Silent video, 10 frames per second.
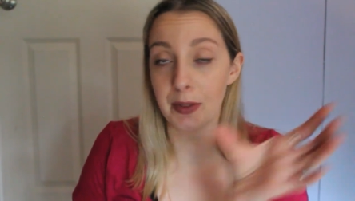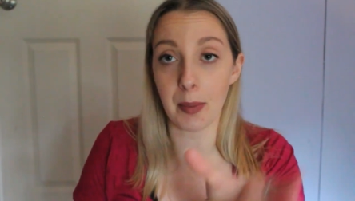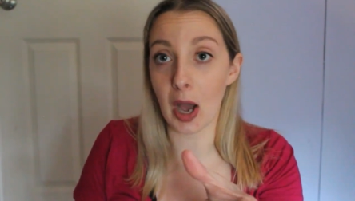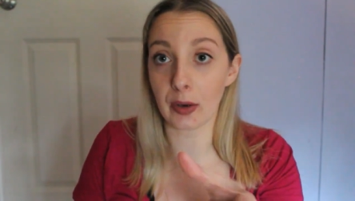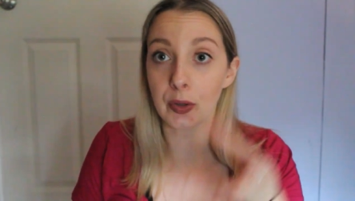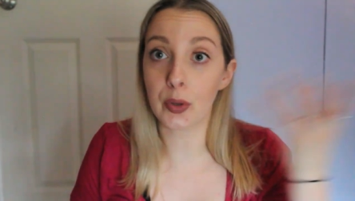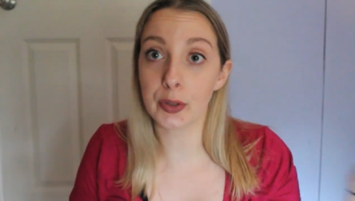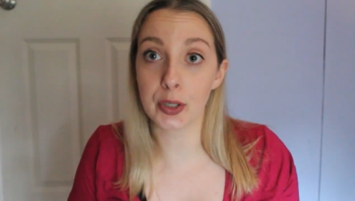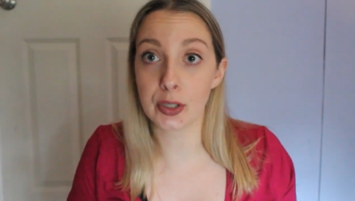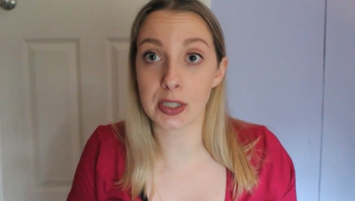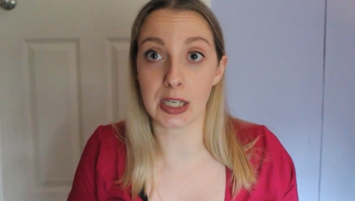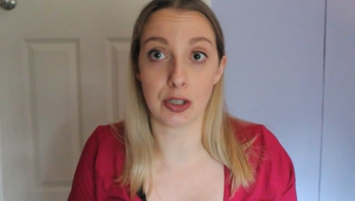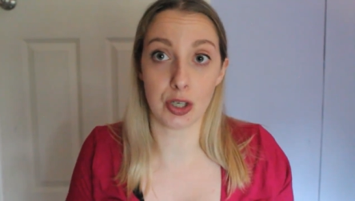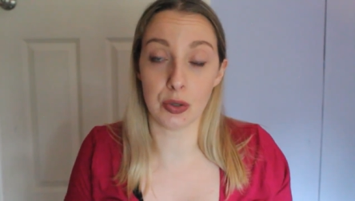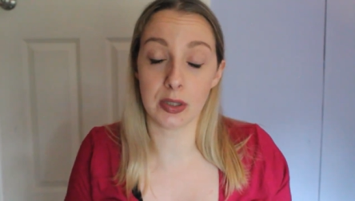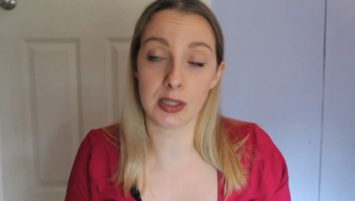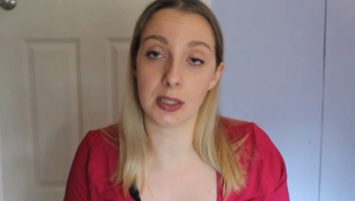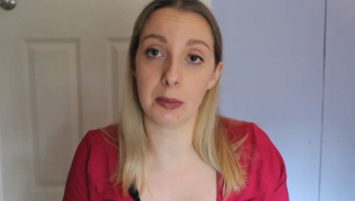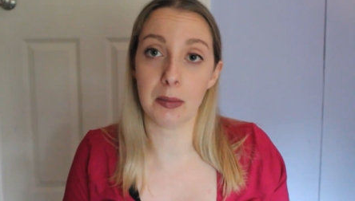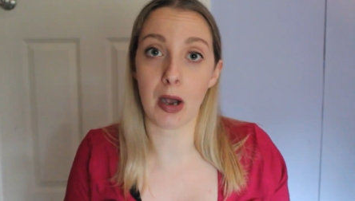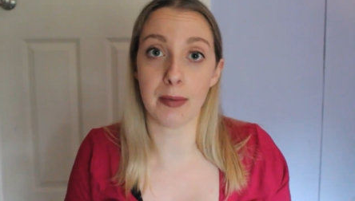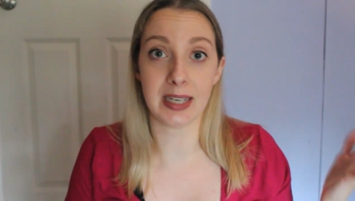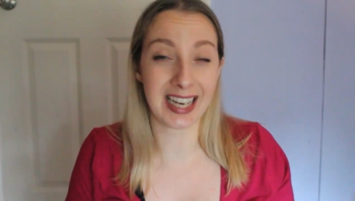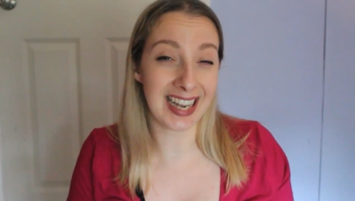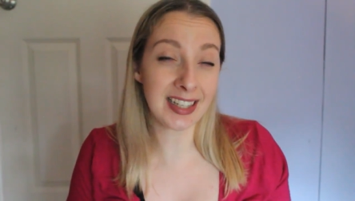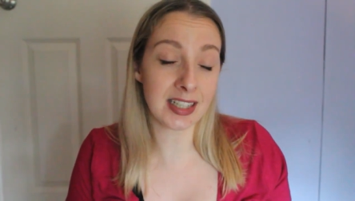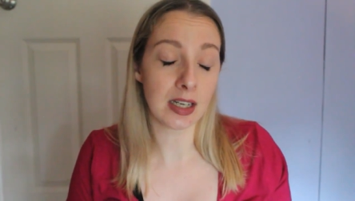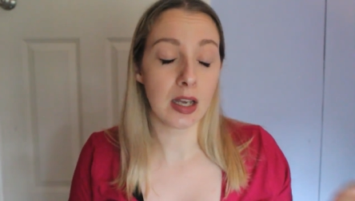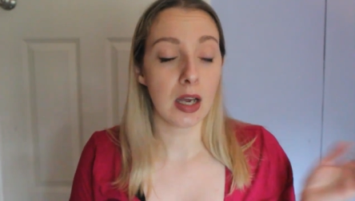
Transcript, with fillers: the bottle holders like to the Sleepy Mommy kit.